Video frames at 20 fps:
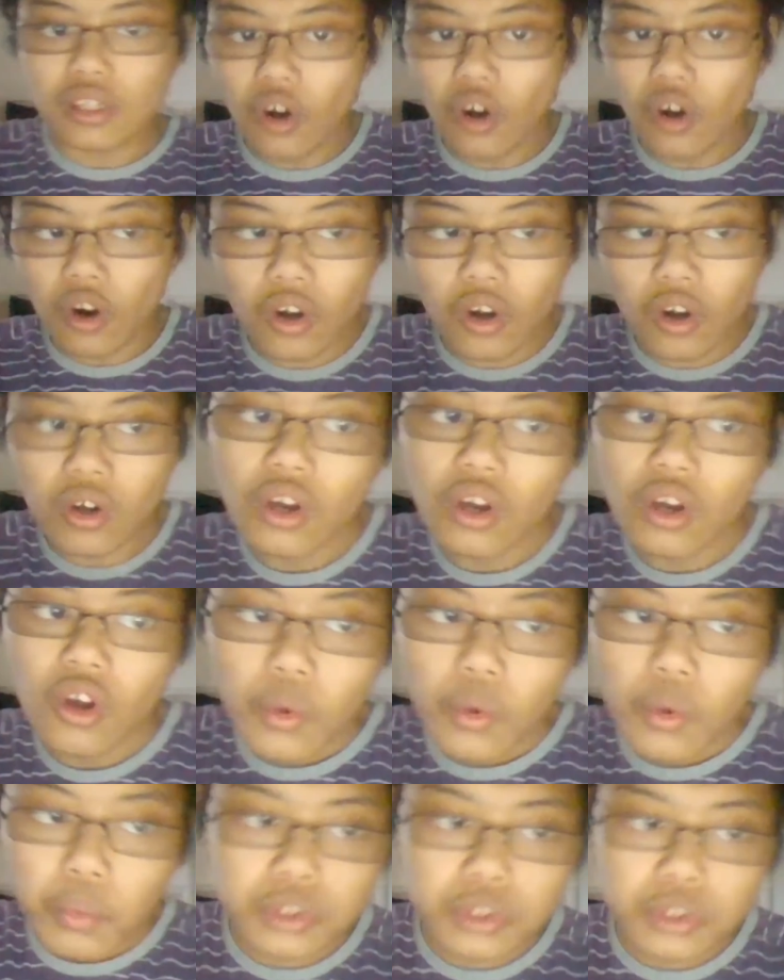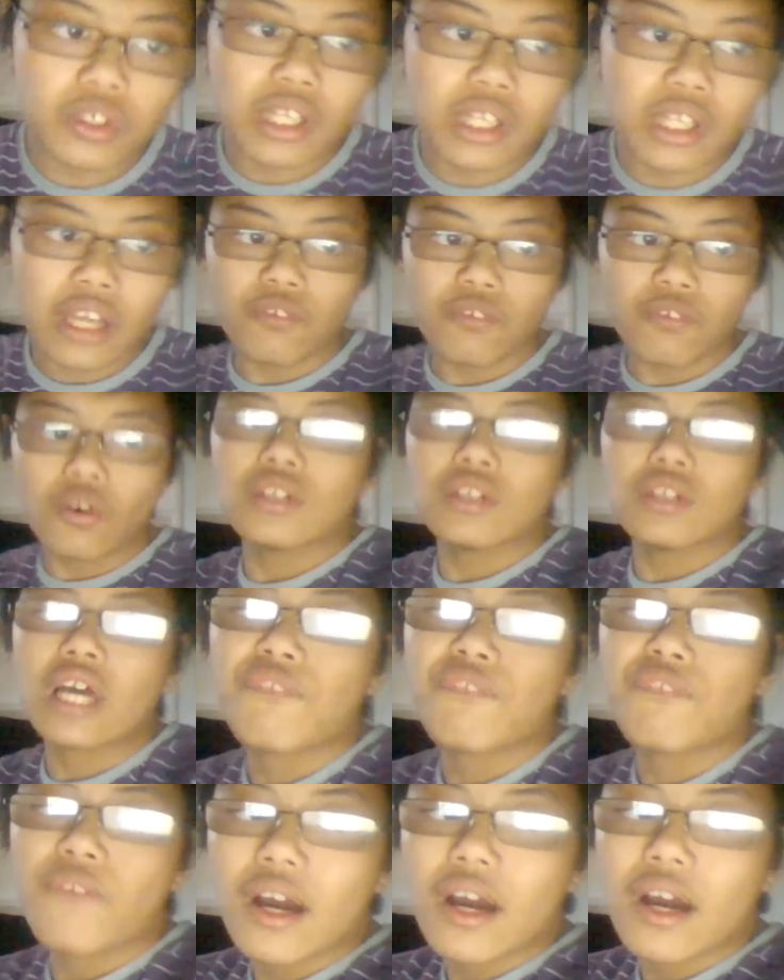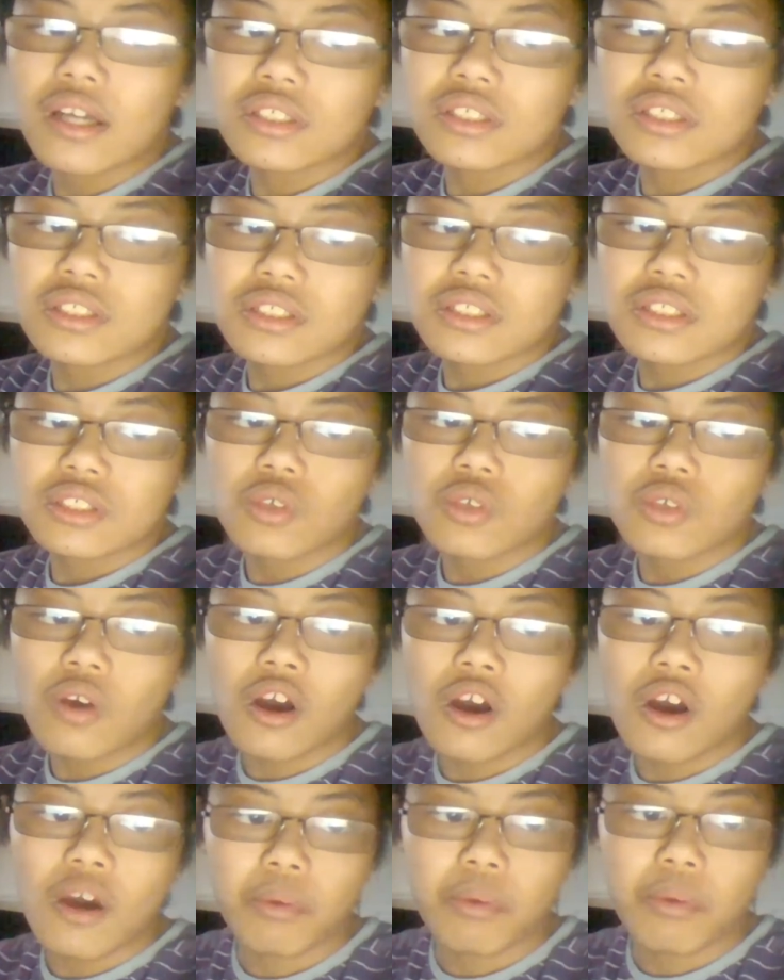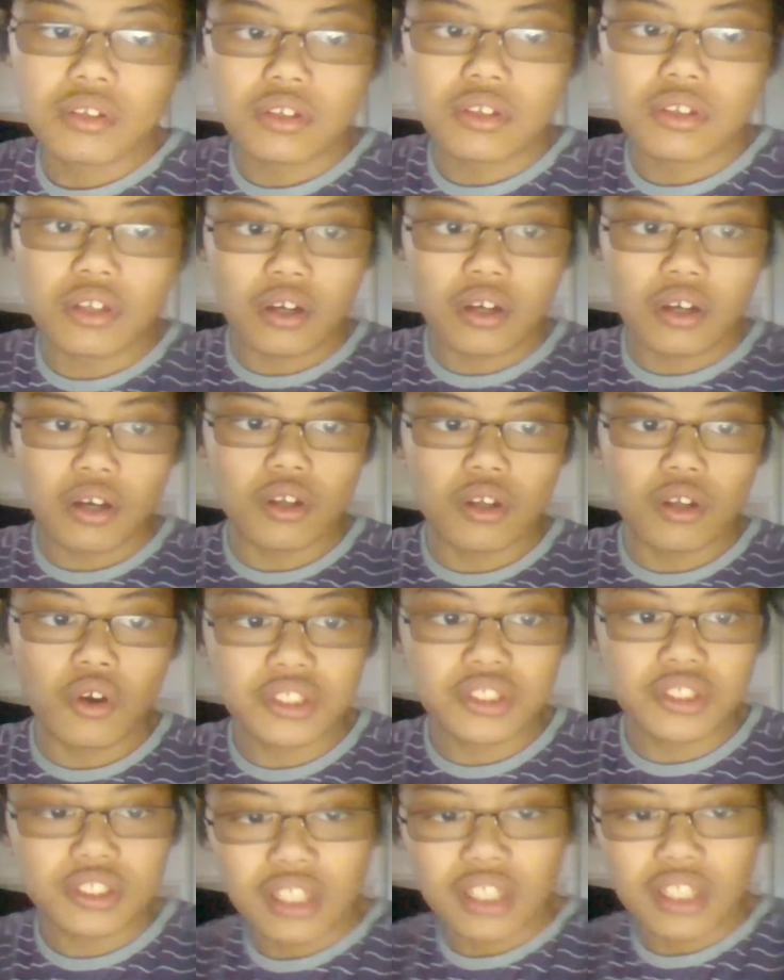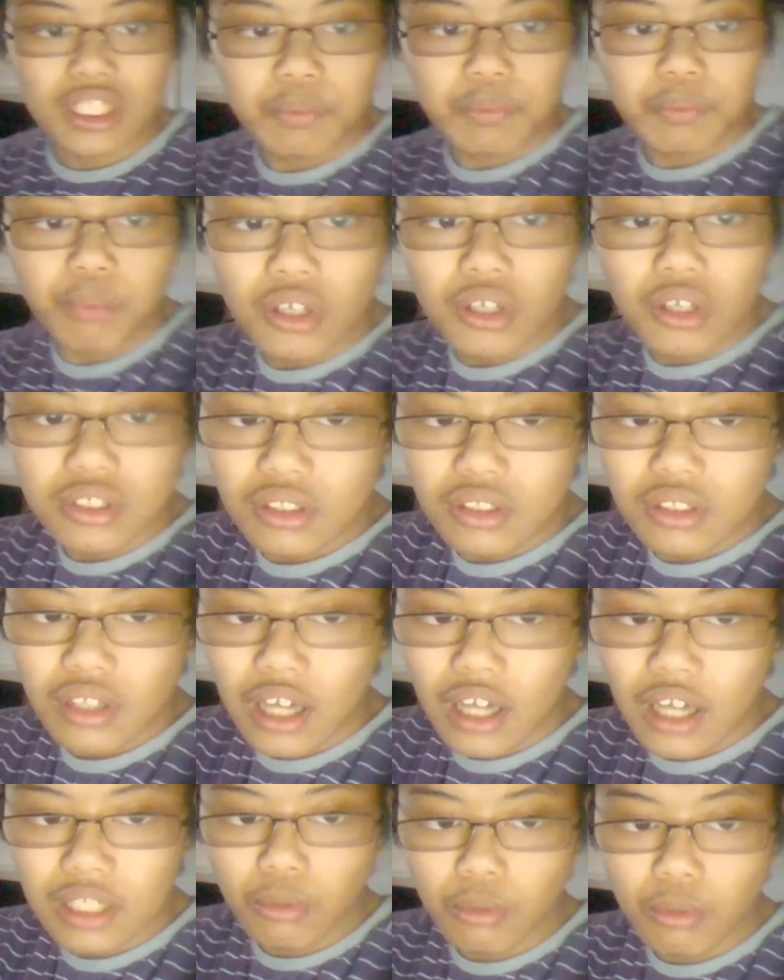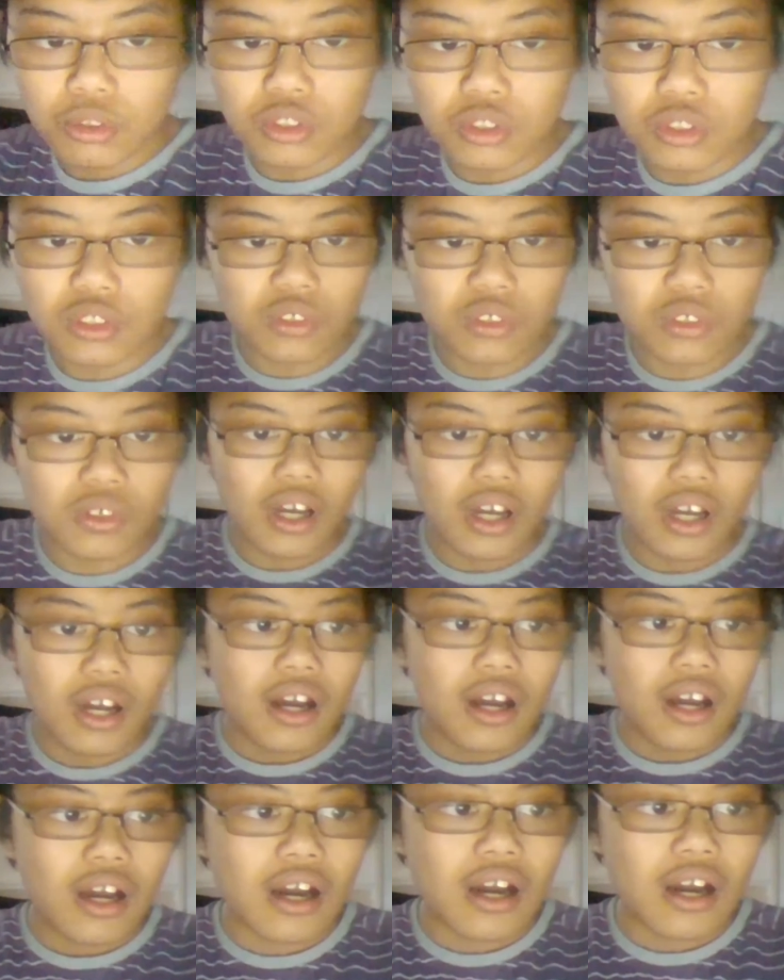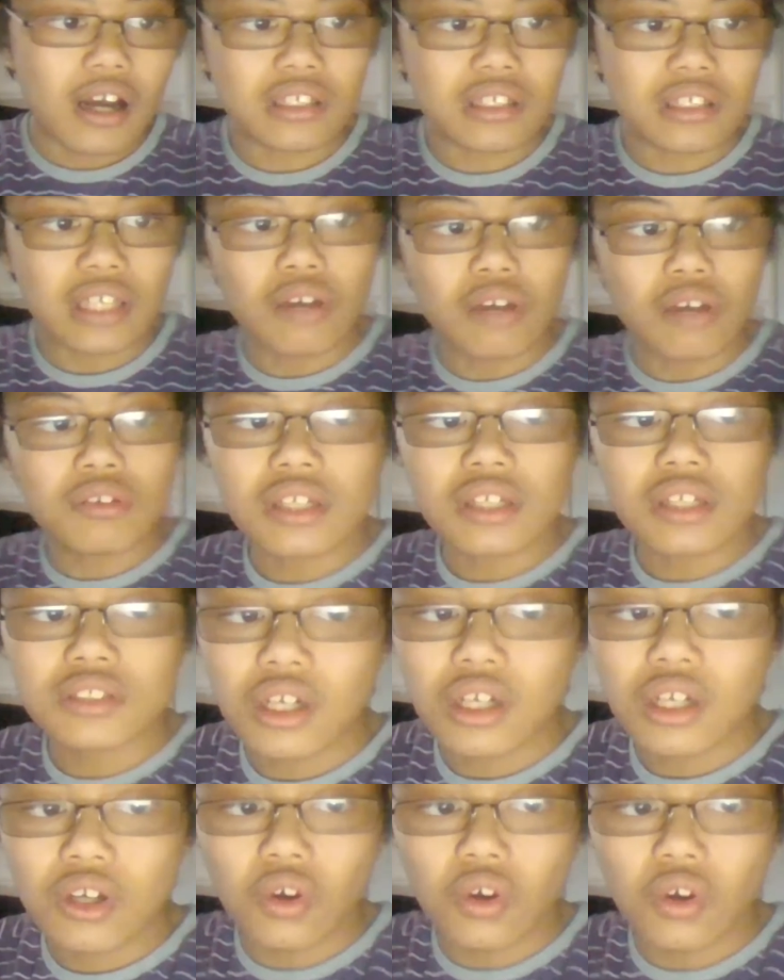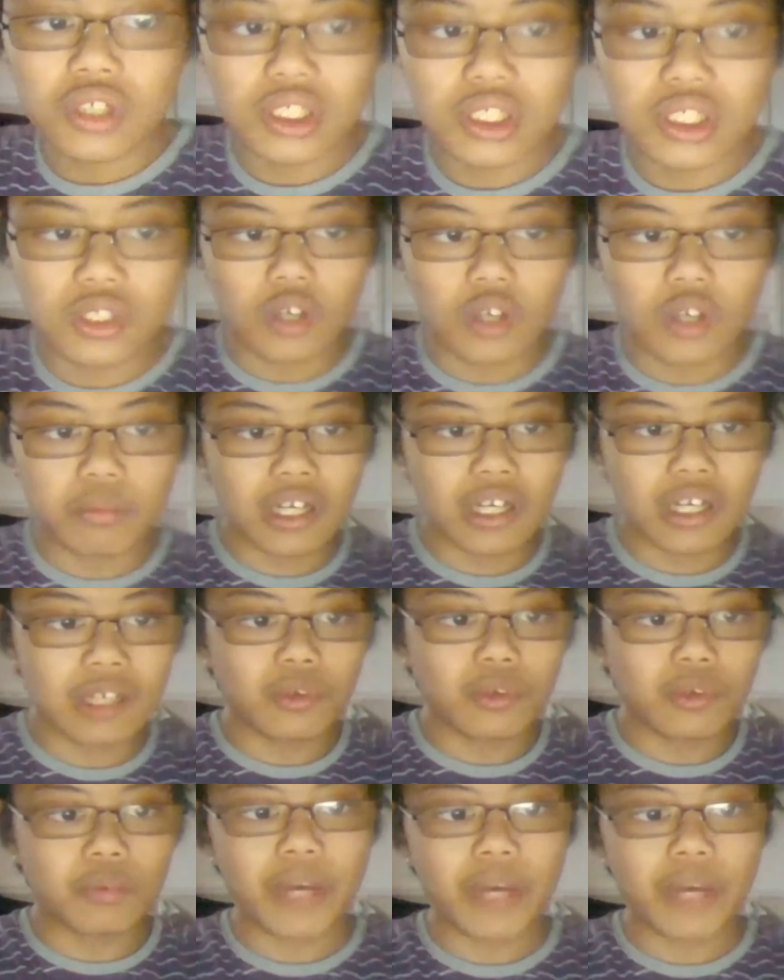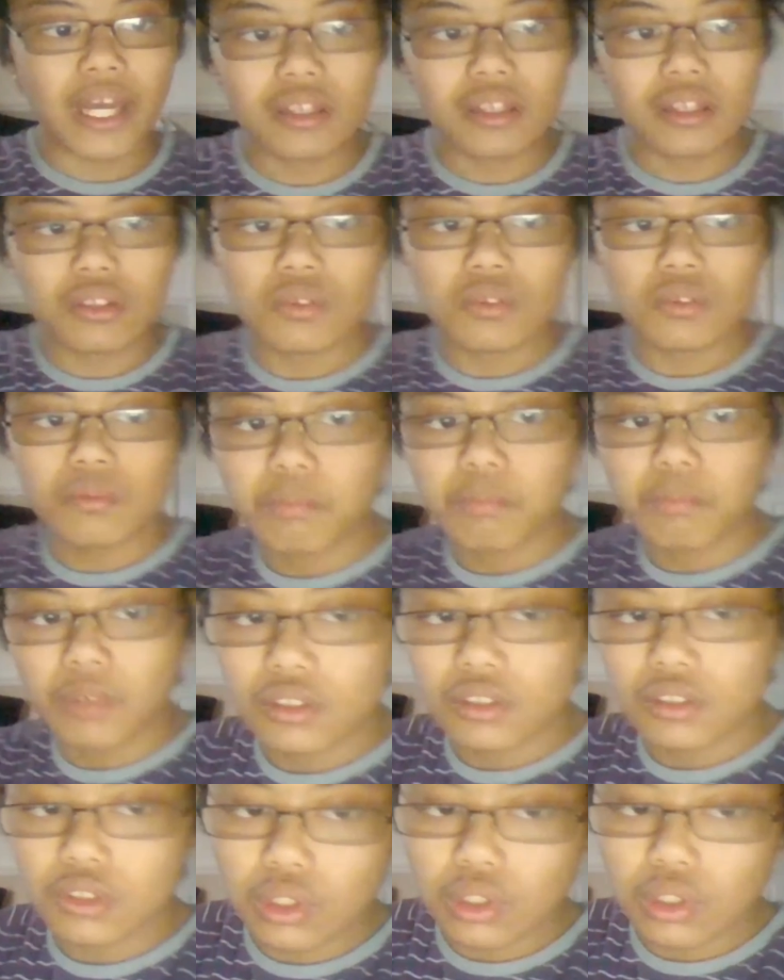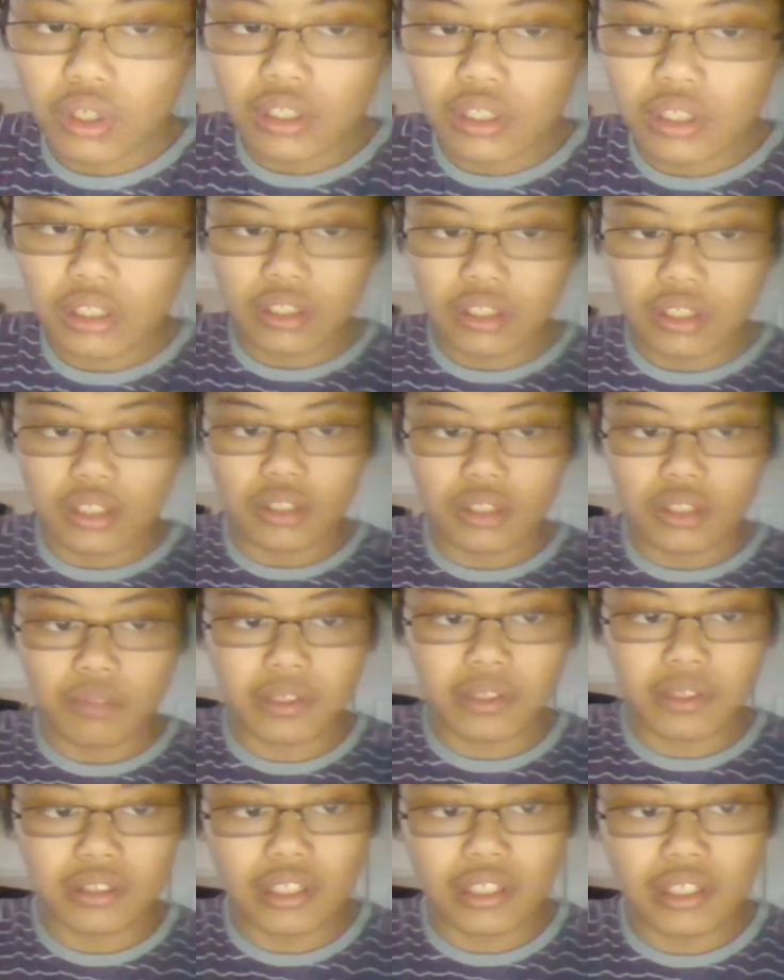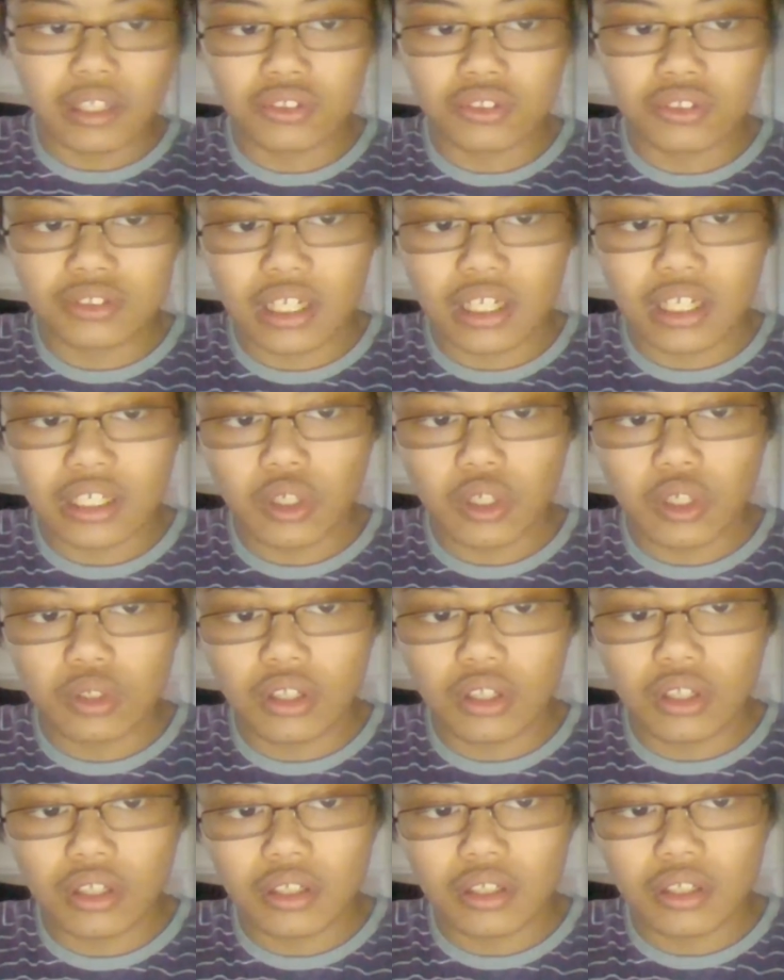Or would you live your life as you are, but the closest life person animal to you has an illness that causes unbearable pain, but you don't, but it doesn't get killed.